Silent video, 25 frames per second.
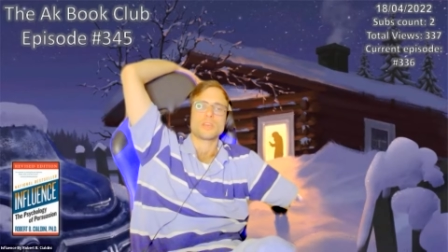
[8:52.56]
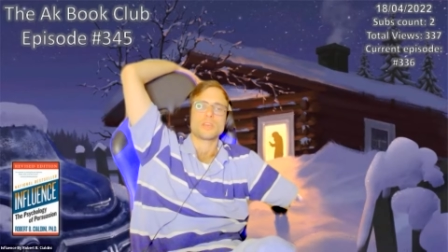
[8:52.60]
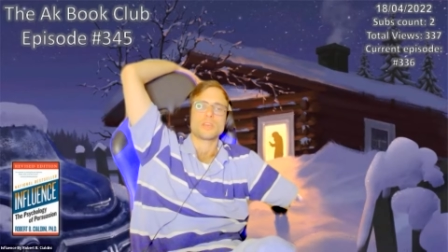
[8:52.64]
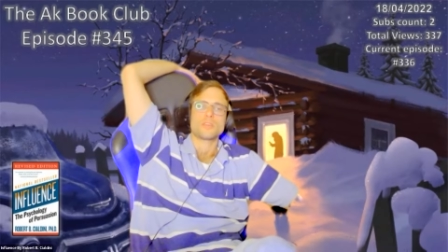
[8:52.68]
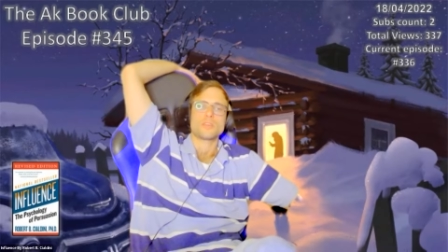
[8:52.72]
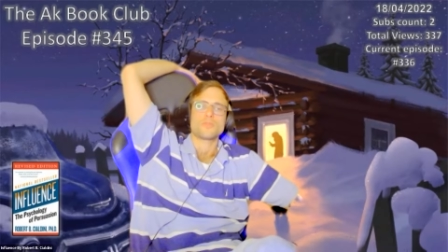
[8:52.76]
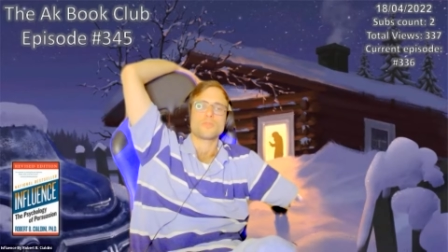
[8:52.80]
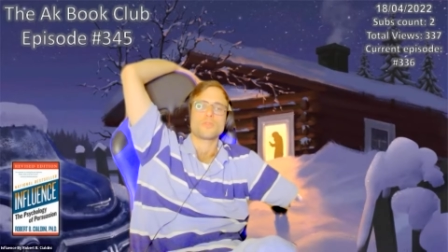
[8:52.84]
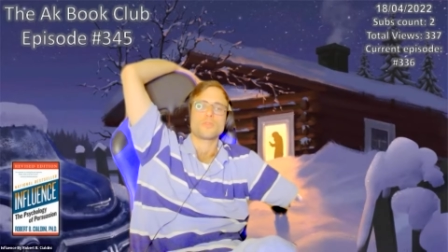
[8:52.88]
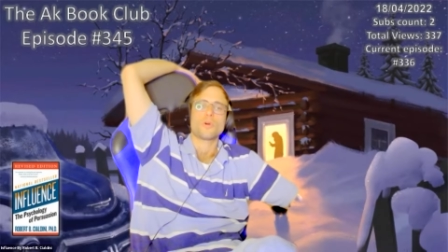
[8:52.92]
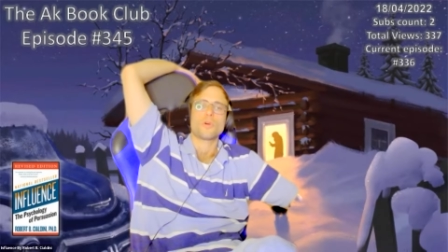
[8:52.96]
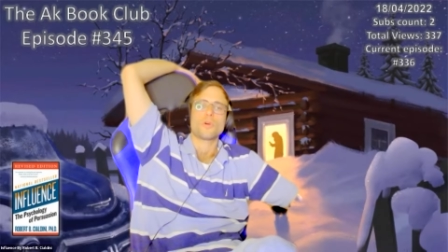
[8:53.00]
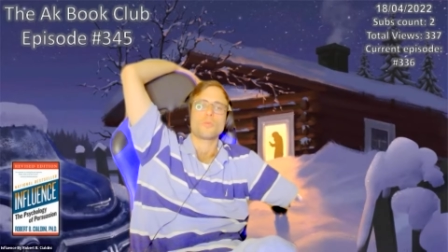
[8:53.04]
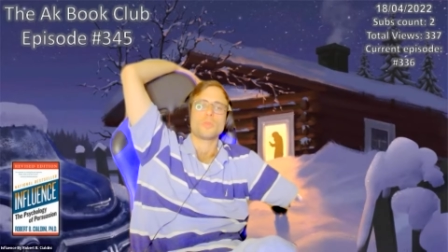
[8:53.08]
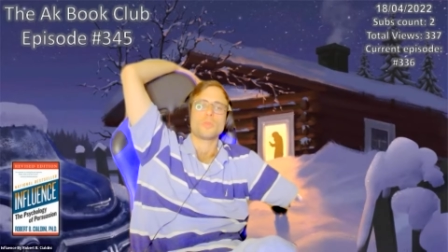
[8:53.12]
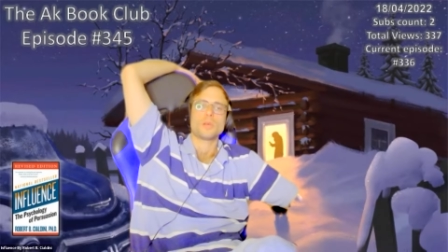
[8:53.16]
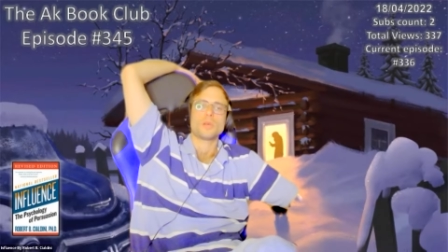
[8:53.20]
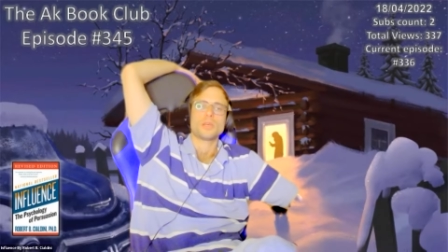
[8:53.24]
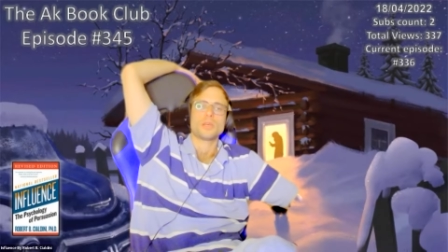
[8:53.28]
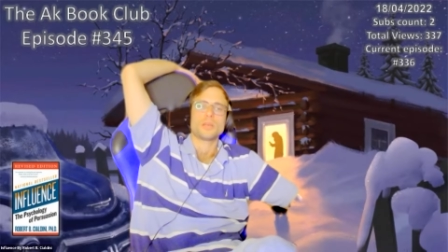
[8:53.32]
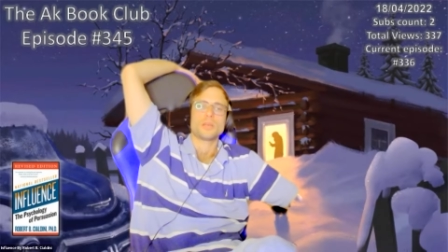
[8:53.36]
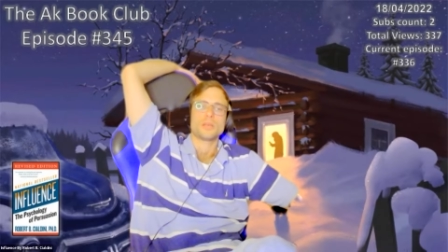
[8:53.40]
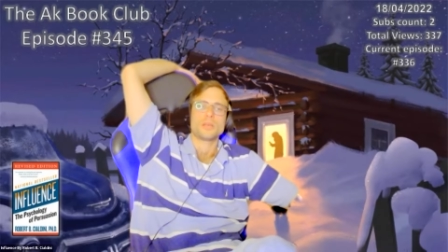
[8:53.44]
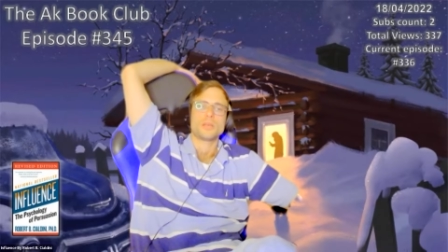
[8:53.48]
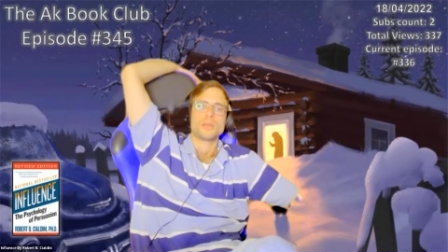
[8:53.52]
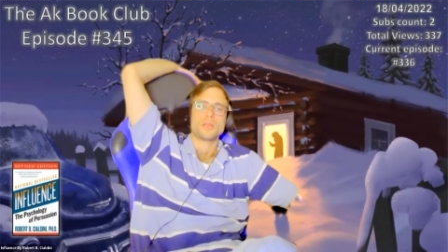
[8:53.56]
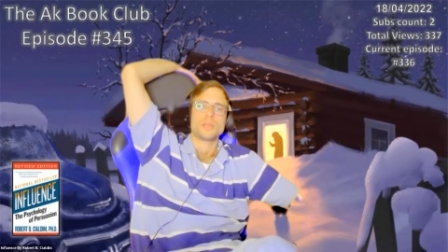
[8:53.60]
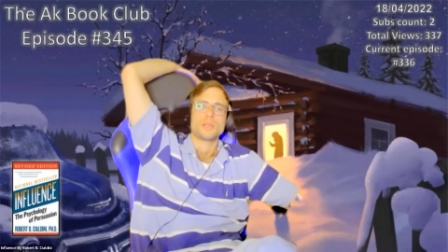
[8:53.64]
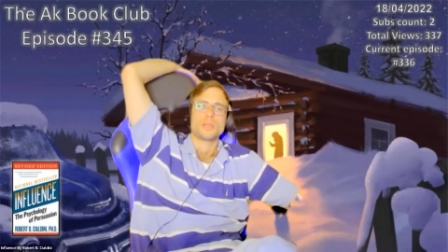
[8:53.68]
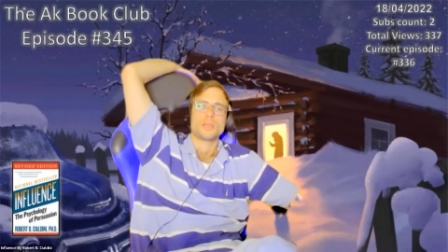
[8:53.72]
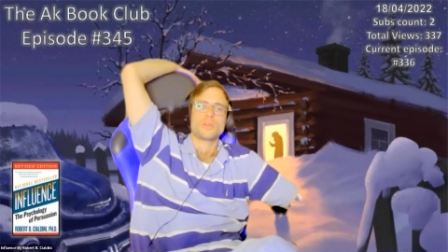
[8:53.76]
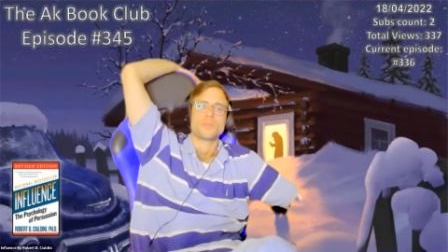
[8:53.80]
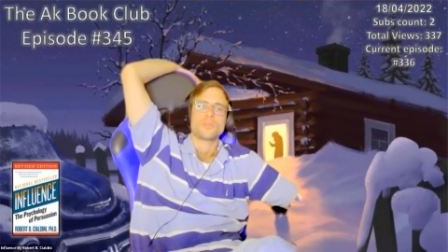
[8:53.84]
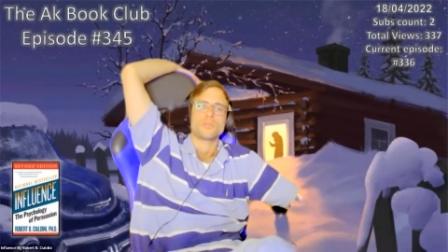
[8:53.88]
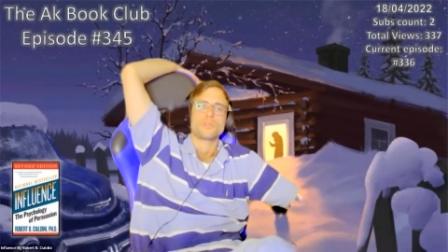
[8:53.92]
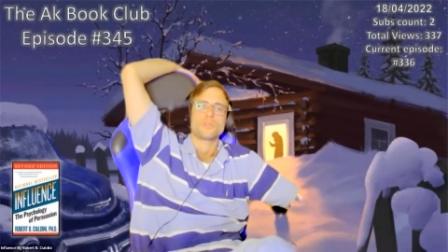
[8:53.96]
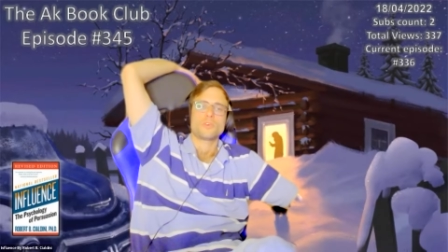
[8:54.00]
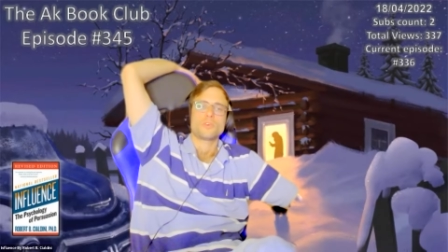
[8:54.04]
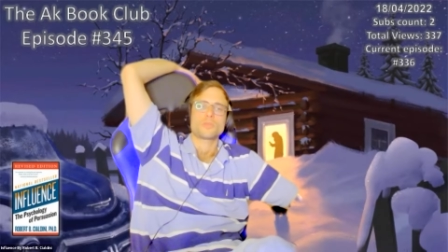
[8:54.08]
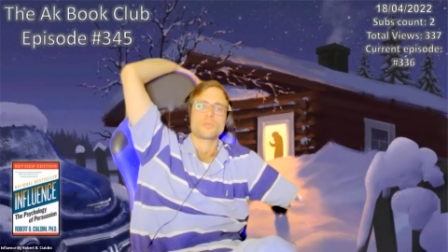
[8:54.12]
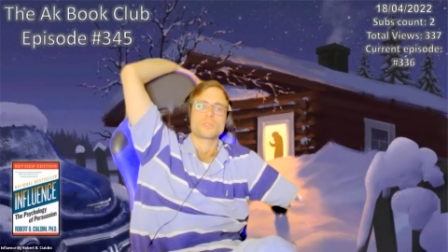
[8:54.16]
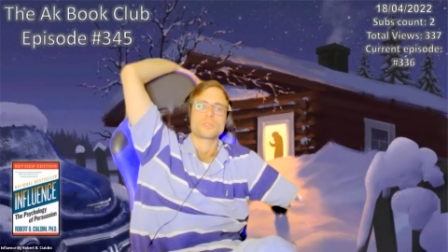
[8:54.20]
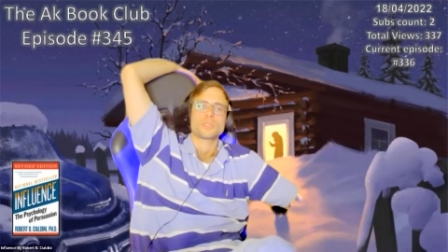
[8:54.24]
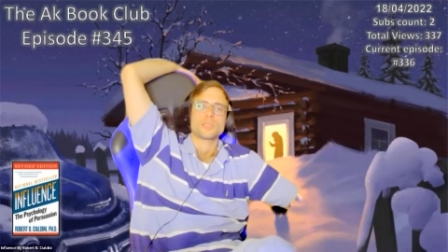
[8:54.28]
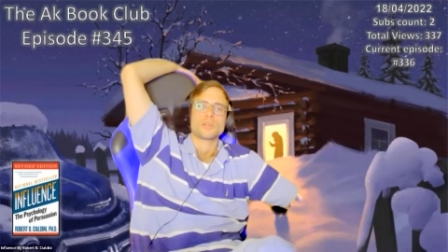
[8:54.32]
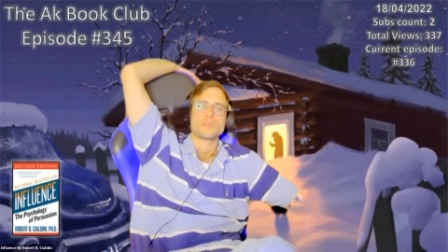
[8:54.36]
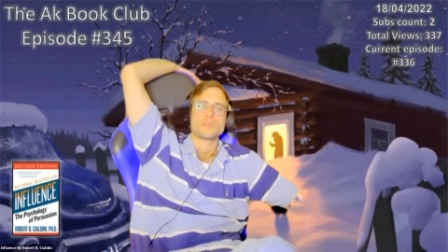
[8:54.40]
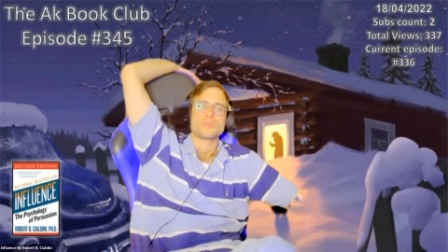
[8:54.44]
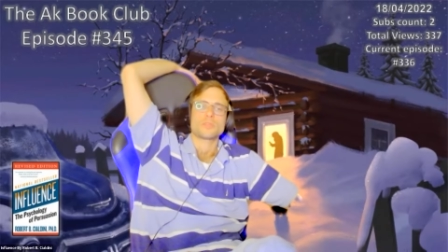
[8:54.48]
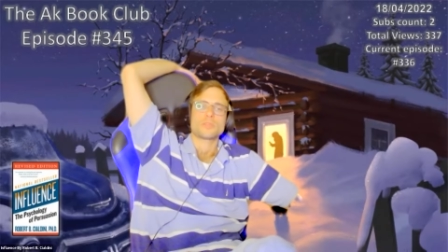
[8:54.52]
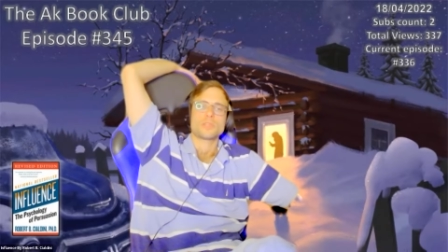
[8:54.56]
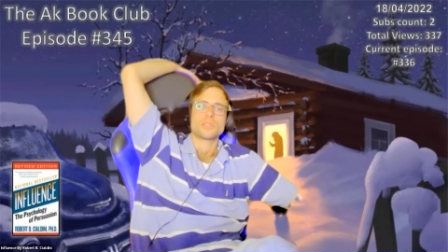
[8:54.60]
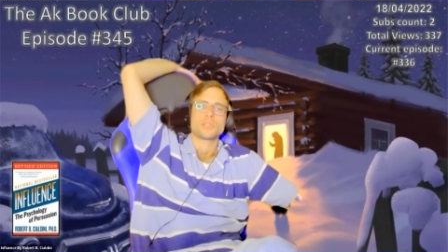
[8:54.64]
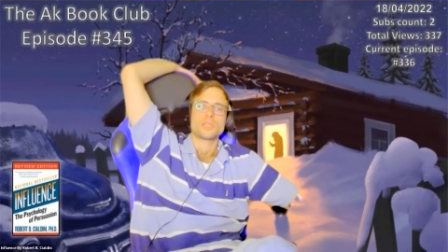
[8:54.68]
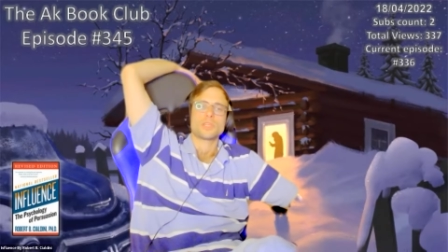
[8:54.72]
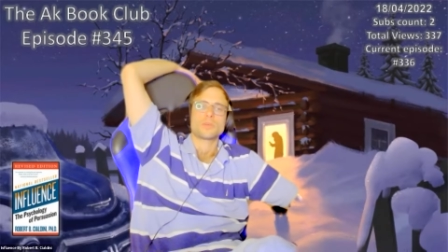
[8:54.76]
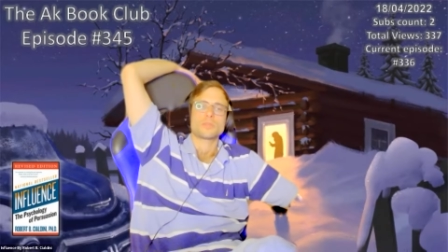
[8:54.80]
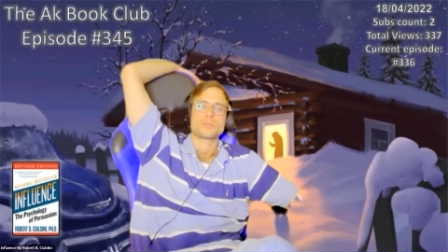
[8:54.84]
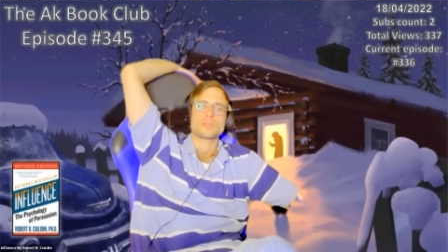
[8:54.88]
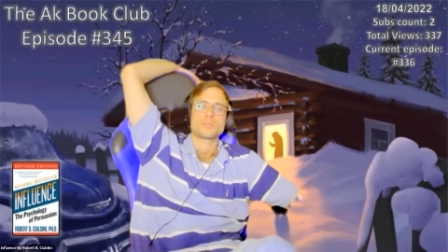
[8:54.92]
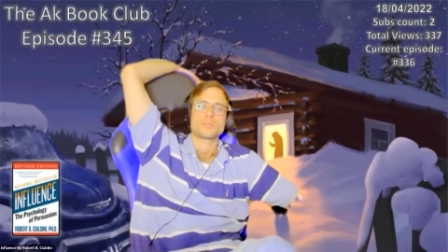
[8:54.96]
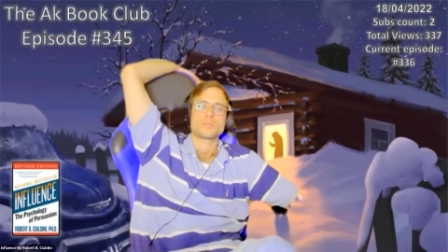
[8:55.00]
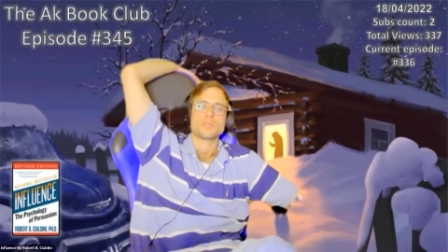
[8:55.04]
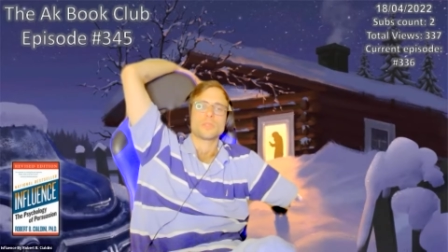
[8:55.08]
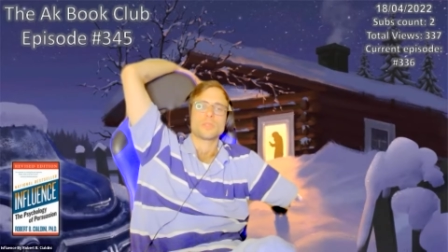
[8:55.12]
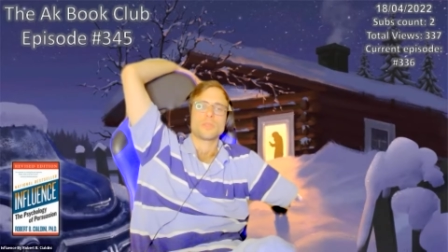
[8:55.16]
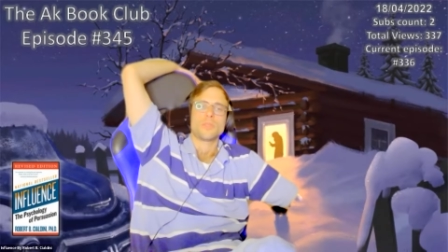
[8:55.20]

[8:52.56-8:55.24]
forms are filled out.